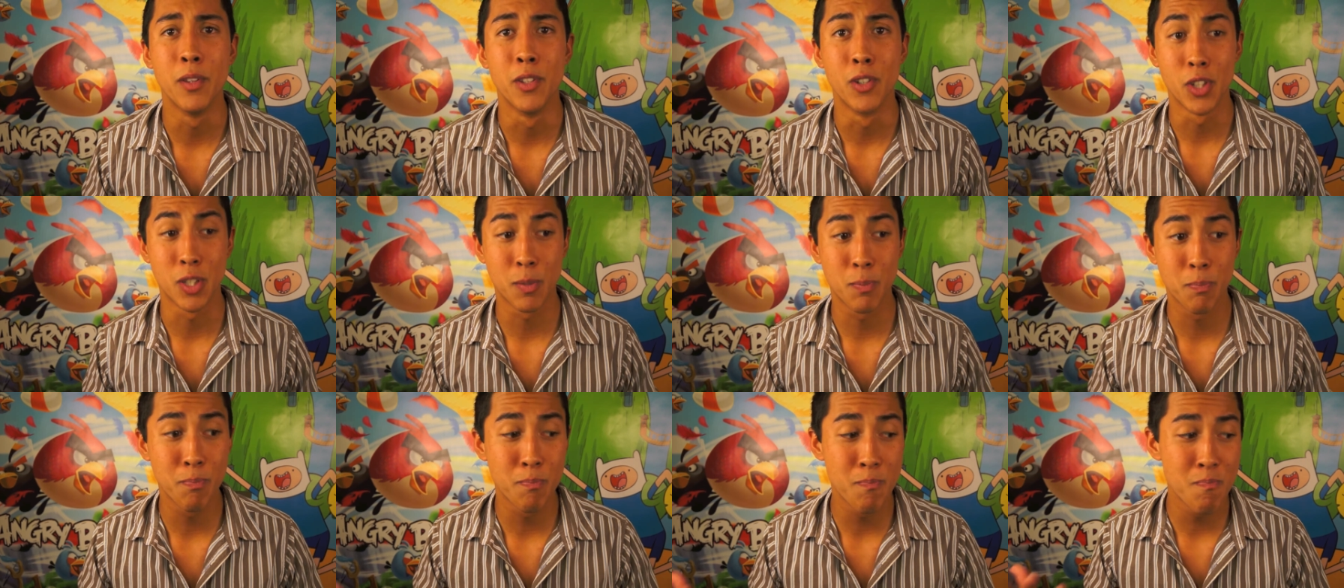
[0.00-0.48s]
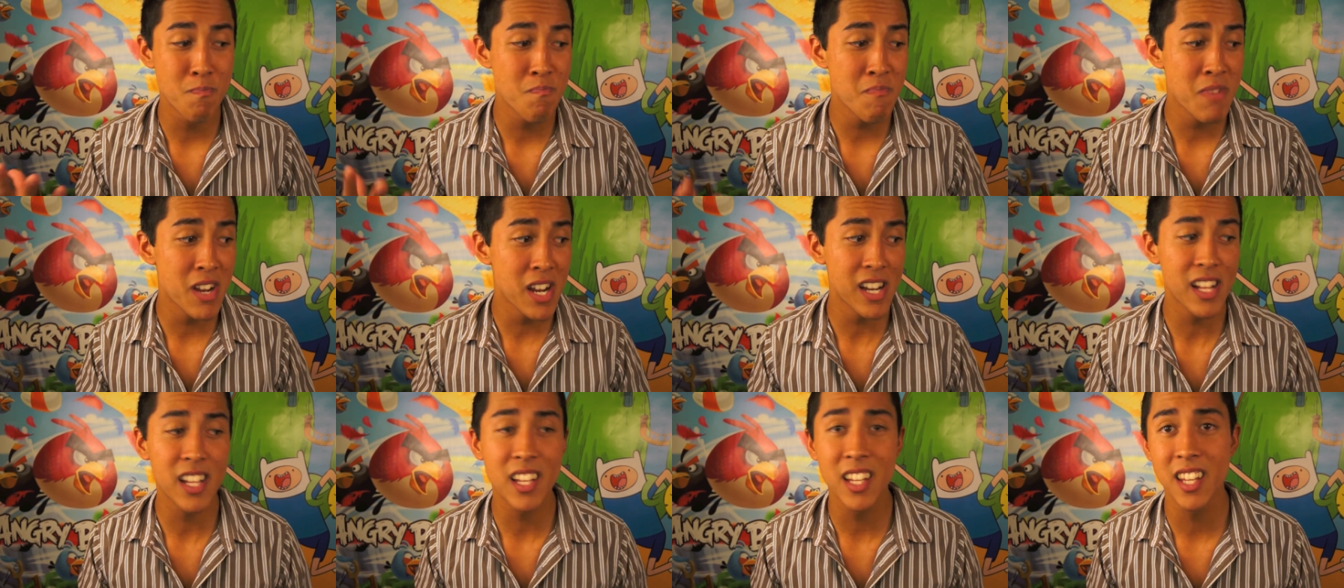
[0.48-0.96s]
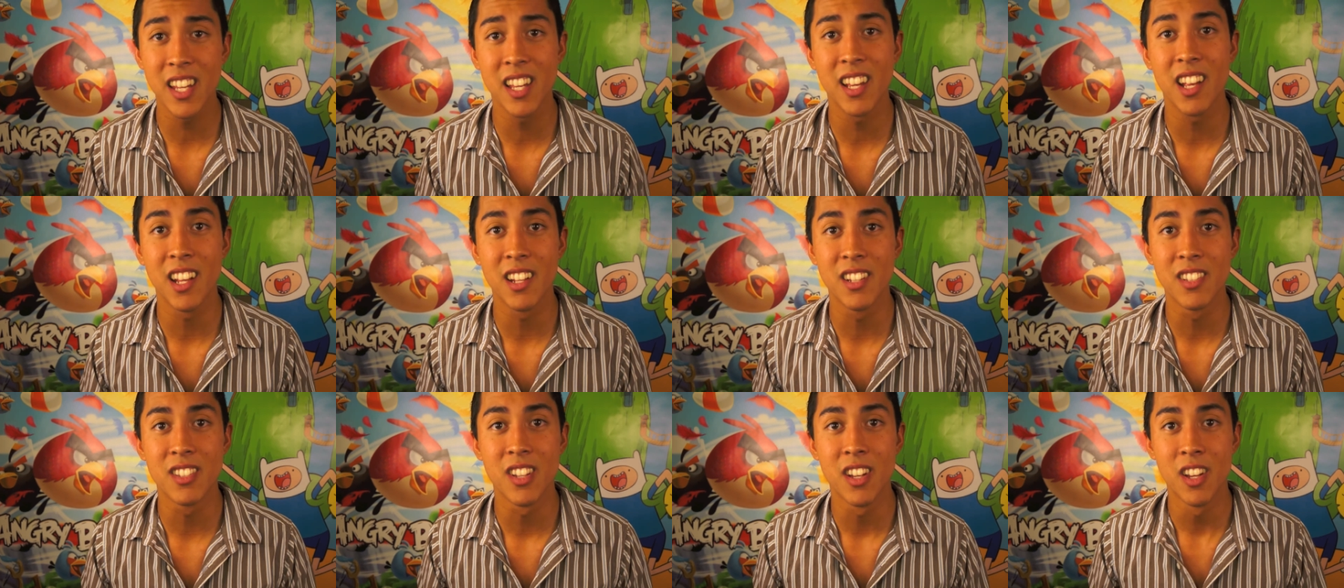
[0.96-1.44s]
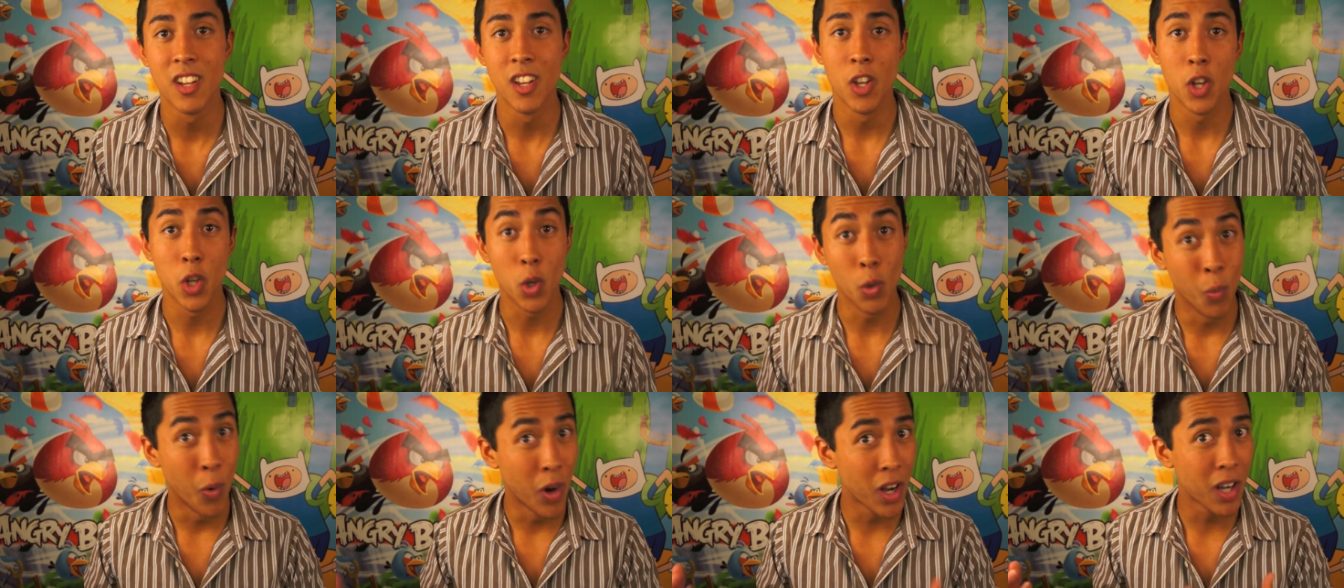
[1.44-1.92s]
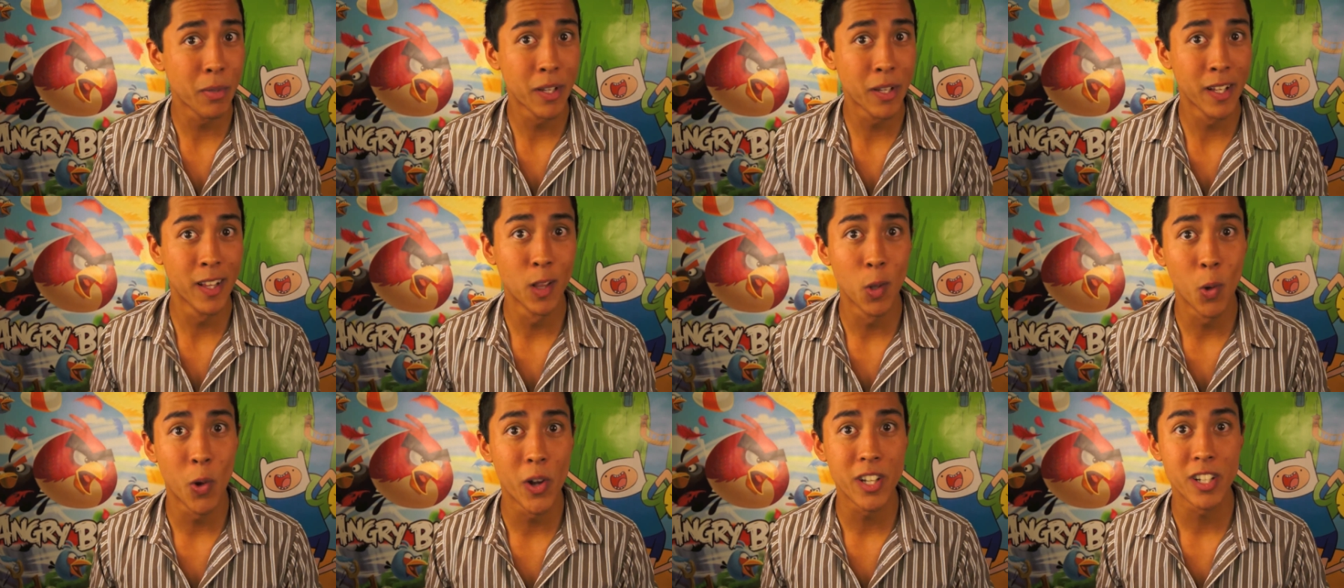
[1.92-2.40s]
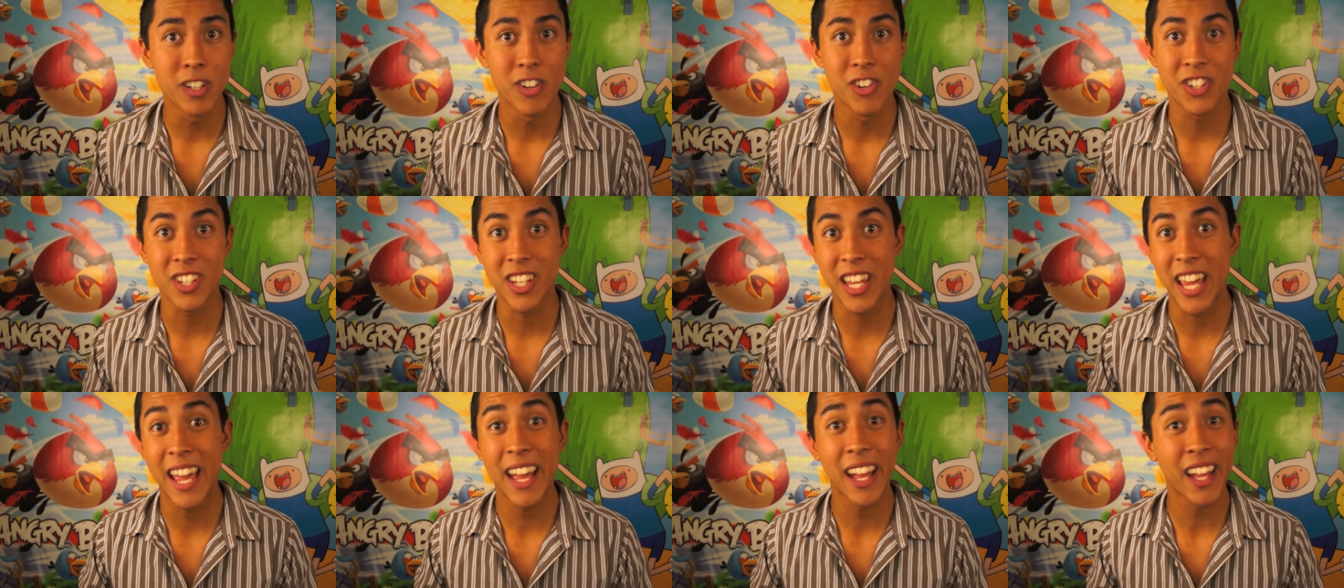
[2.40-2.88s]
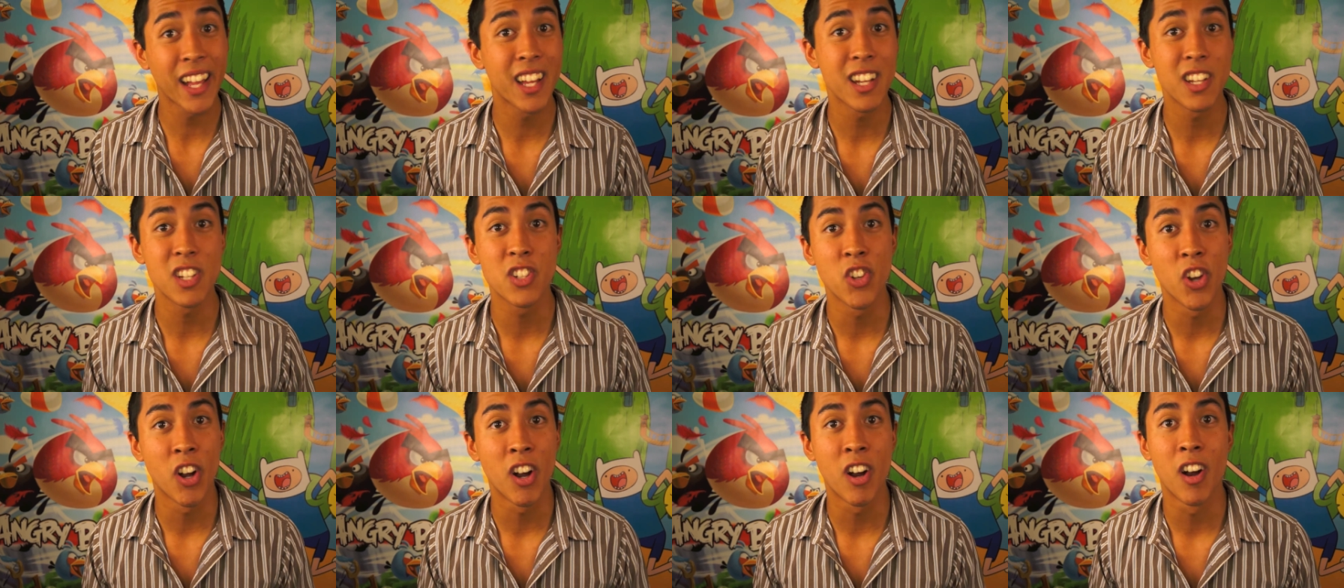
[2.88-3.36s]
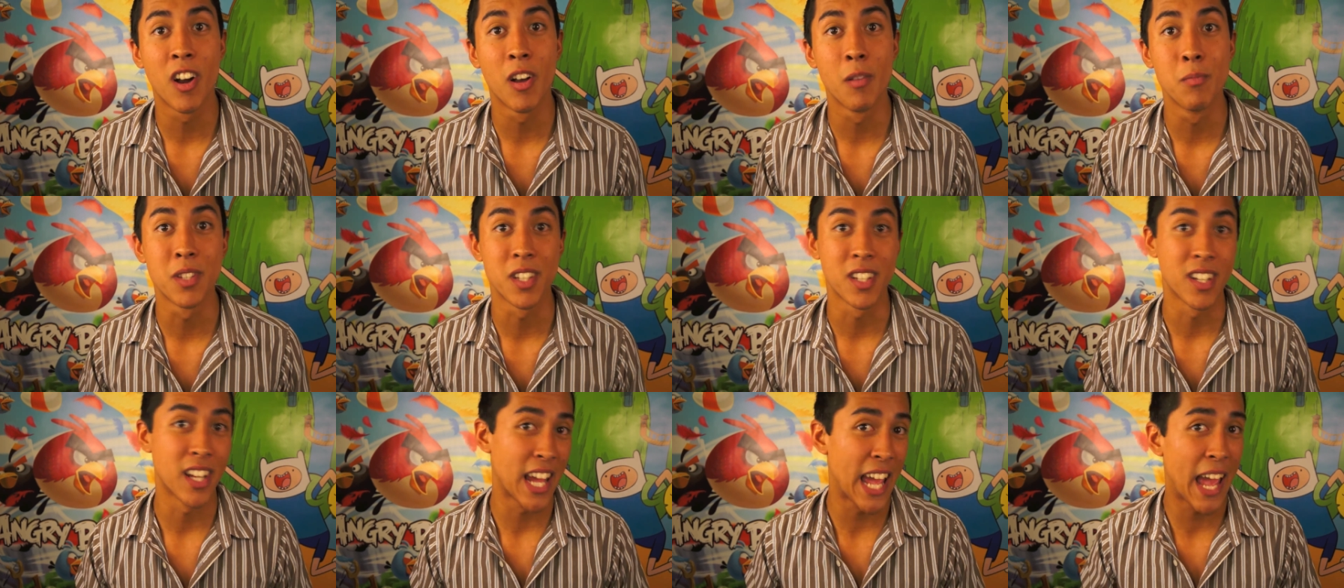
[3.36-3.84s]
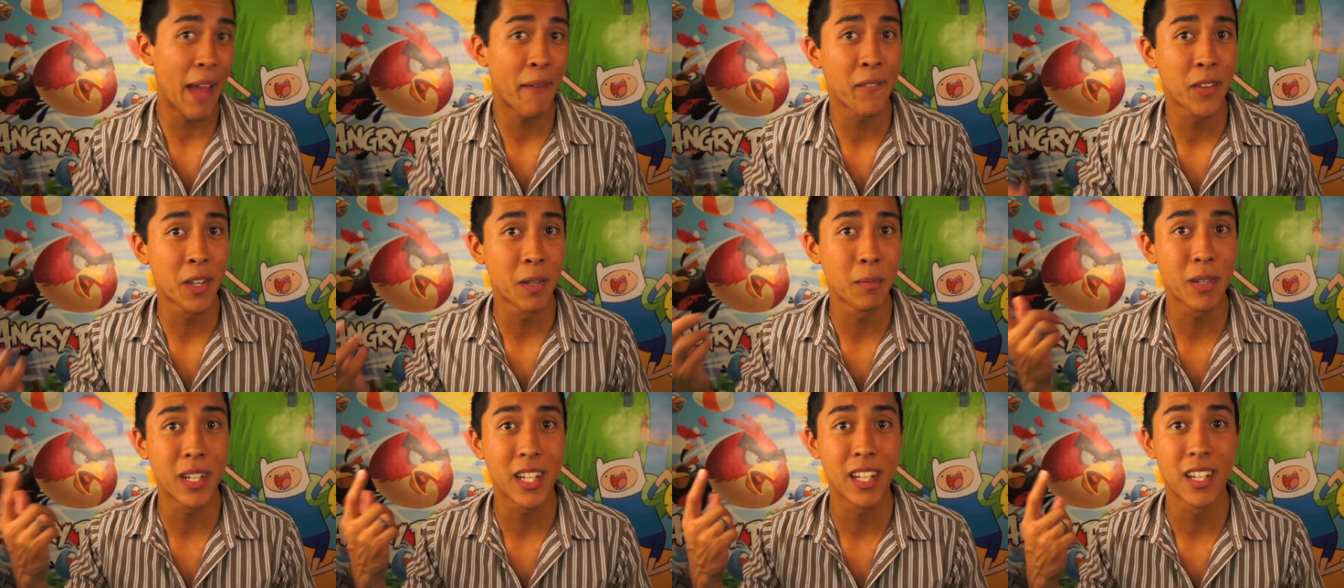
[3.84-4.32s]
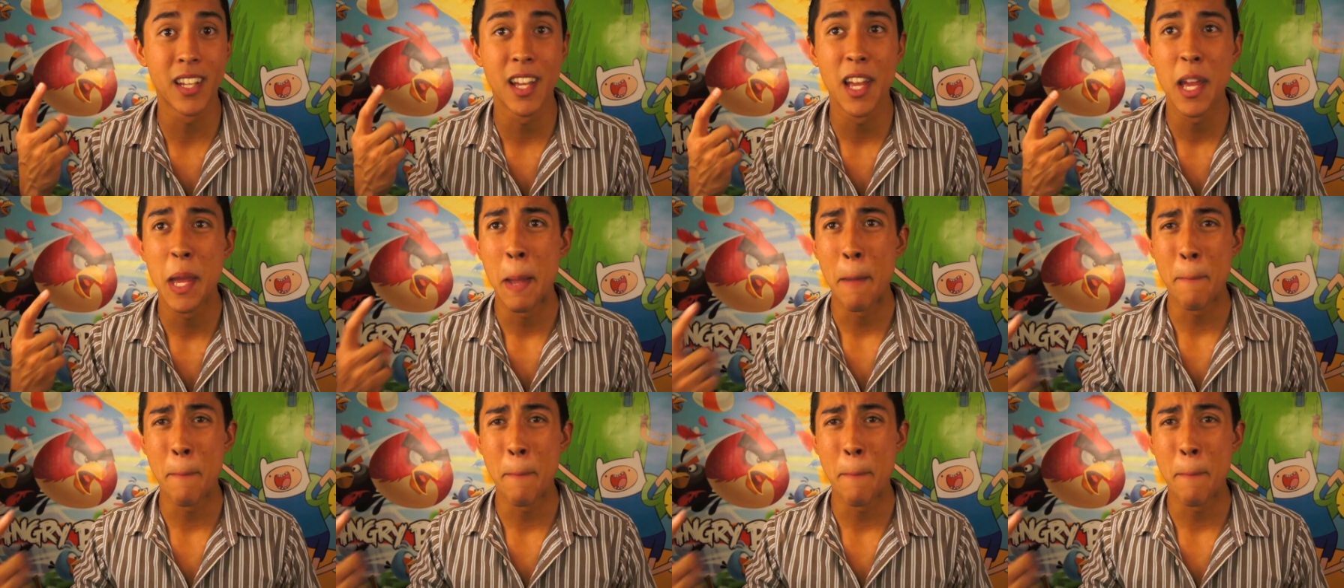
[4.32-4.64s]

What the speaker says: There's many kids who want to be lawyers, can't get jobs, and happen to be